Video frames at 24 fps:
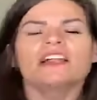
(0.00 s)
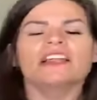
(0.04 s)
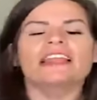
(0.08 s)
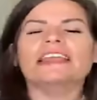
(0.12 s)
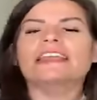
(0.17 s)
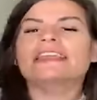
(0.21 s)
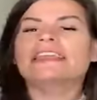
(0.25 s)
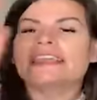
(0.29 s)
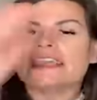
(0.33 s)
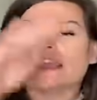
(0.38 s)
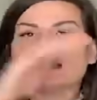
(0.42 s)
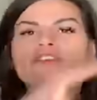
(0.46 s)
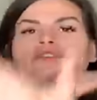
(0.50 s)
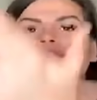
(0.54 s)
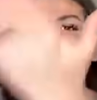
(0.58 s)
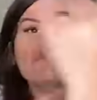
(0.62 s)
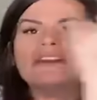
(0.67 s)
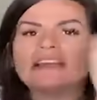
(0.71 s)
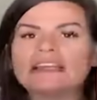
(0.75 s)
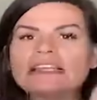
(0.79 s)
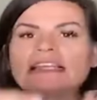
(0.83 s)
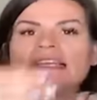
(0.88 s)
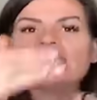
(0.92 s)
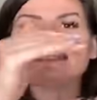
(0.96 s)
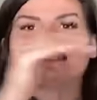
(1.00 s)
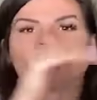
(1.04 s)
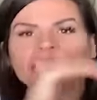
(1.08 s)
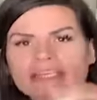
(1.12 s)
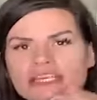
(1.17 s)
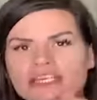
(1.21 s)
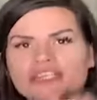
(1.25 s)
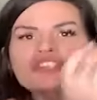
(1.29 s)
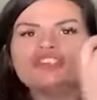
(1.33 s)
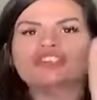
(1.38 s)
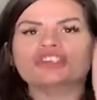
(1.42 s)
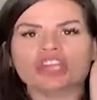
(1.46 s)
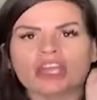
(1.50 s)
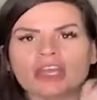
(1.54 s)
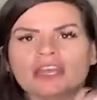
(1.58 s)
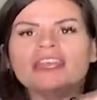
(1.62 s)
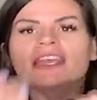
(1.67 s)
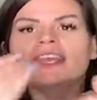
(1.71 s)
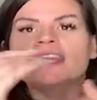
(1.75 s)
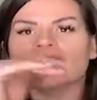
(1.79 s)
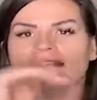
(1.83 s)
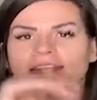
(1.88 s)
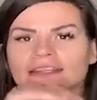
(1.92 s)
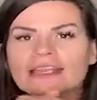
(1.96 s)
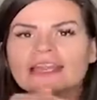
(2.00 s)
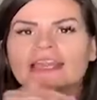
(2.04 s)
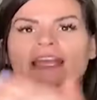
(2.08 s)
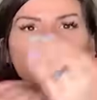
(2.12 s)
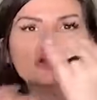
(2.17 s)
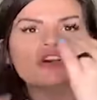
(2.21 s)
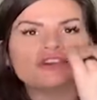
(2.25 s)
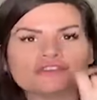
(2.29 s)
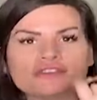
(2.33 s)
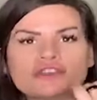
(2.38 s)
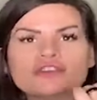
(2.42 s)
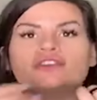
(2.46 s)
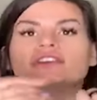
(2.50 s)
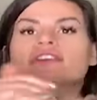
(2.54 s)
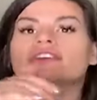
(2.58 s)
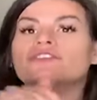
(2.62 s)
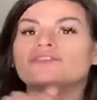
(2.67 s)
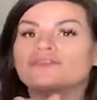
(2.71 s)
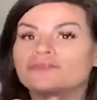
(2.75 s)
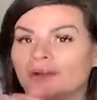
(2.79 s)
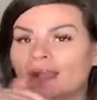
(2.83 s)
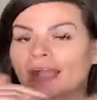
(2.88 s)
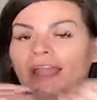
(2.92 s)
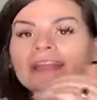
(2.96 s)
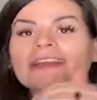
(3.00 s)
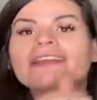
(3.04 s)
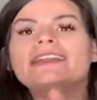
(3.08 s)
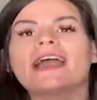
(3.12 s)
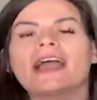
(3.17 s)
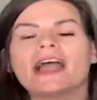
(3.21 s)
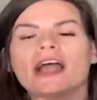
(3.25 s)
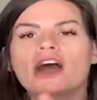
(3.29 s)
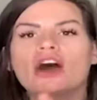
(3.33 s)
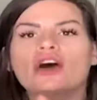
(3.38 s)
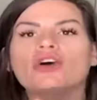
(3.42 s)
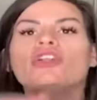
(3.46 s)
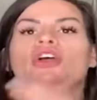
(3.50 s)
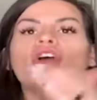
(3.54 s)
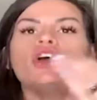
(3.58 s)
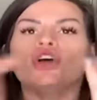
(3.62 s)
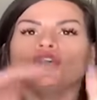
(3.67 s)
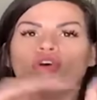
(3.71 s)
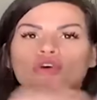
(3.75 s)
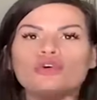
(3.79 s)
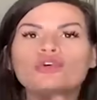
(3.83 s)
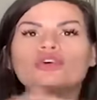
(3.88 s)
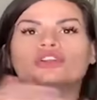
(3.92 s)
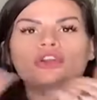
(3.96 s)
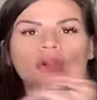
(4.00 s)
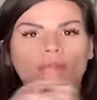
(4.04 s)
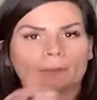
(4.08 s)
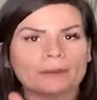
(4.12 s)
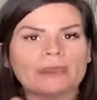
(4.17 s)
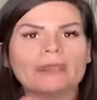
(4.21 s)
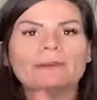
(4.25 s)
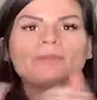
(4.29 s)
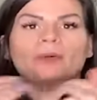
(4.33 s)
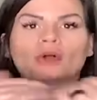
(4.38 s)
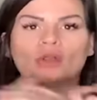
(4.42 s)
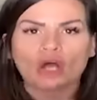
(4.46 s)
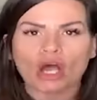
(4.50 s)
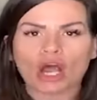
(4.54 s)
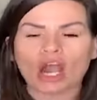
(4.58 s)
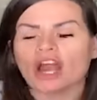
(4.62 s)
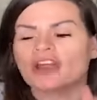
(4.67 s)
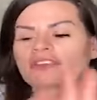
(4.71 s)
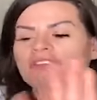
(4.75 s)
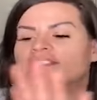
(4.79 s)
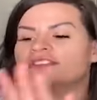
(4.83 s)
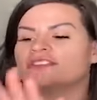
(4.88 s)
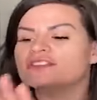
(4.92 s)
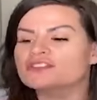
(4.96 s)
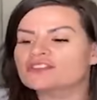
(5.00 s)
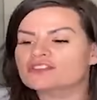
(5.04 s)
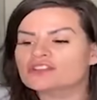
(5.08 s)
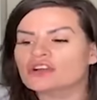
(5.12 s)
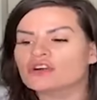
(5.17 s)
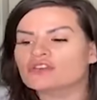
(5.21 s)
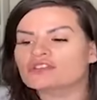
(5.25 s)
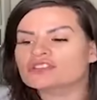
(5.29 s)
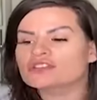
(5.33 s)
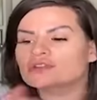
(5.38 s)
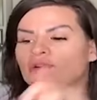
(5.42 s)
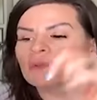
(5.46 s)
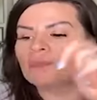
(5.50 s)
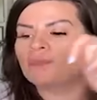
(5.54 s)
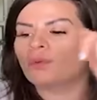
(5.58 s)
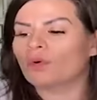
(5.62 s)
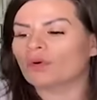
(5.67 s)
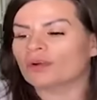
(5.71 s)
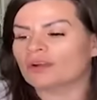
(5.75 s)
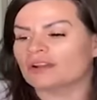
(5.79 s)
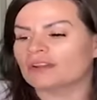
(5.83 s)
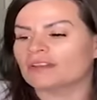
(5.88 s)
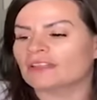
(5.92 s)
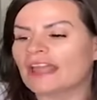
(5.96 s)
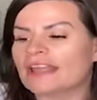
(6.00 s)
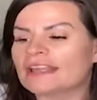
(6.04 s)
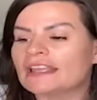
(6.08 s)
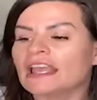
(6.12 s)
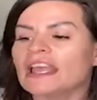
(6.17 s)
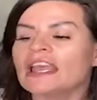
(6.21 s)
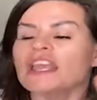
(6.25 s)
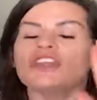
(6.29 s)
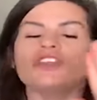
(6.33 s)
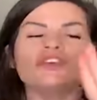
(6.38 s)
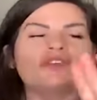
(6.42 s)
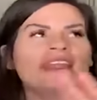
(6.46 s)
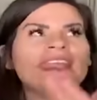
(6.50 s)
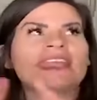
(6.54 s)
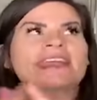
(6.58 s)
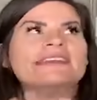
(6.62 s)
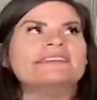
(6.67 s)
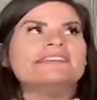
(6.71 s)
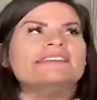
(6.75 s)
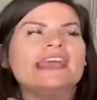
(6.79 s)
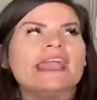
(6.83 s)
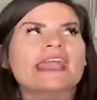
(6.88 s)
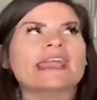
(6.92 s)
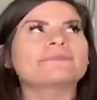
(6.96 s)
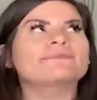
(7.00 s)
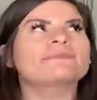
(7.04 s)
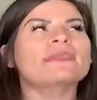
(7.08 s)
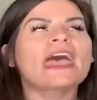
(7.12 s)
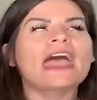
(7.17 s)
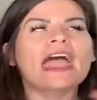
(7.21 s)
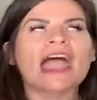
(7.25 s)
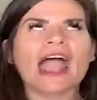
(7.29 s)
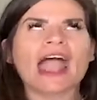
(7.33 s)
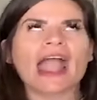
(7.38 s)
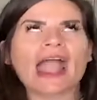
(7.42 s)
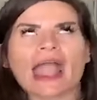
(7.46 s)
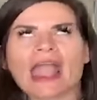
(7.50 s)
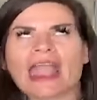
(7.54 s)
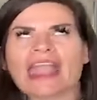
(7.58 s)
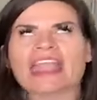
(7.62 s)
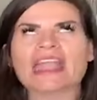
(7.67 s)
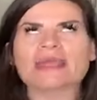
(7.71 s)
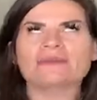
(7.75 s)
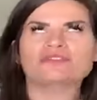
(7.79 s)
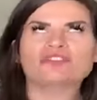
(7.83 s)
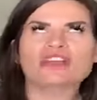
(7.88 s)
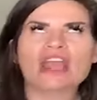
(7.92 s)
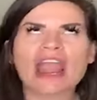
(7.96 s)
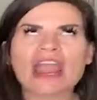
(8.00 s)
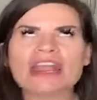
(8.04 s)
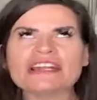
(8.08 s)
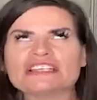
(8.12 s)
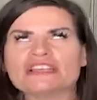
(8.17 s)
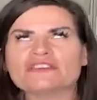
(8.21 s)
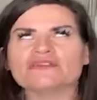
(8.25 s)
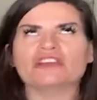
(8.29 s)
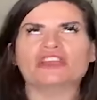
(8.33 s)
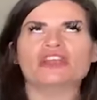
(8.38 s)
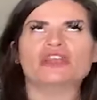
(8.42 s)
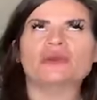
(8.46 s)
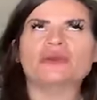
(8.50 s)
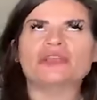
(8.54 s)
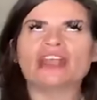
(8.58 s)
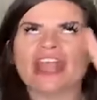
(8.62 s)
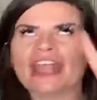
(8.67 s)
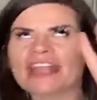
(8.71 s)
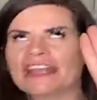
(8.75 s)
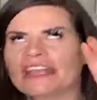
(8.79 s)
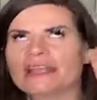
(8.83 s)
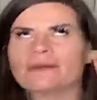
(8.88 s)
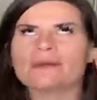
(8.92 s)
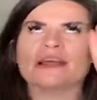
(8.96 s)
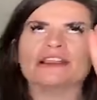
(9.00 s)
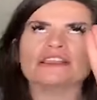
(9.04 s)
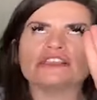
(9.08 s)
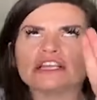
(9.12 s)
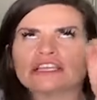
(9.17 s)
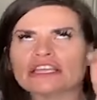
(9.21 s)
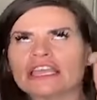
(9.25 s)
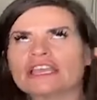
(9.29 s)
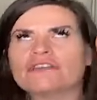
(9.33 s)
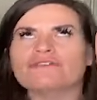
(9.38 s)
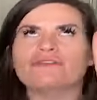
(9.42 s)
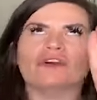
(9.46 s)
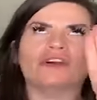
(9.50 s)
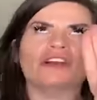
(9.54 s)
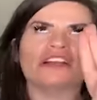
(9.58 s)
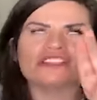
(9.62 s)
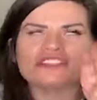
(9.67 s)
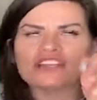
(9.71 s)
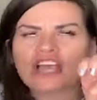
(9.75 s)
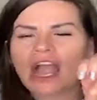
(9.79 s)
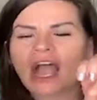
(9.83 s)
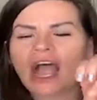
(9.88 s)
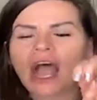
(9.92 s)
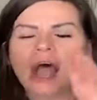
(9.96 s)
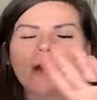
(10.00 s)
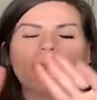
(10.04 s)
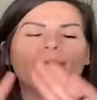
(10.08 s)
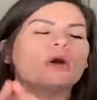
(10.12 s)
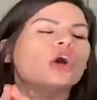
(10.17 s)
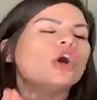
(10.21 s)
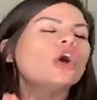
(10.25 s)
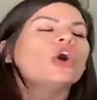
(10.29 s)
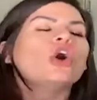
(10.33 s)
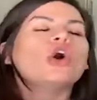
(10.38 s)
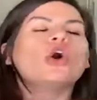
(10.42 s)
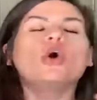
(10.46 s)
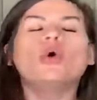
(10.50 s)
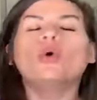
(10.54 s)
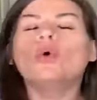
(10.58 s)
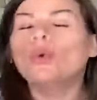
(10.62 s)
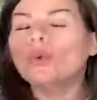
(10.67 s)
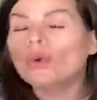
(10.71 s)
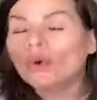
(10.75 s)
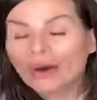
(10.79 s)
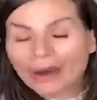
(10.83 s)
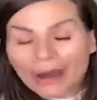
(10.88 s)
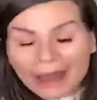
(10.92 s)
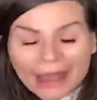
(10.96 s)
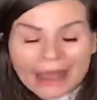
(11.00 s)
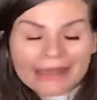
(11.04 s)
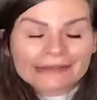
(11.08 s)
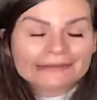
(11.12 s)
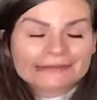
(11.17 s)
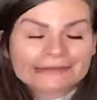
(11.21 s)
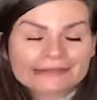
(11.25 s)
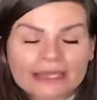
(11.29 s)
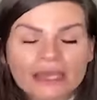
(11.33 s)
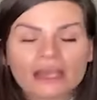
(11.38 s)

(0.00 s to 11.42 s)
Like, get really niche in there so you can find out who your people are. This is so important. Like, you can't say, hi, I'm trying to recruit anyone looking for a job. What?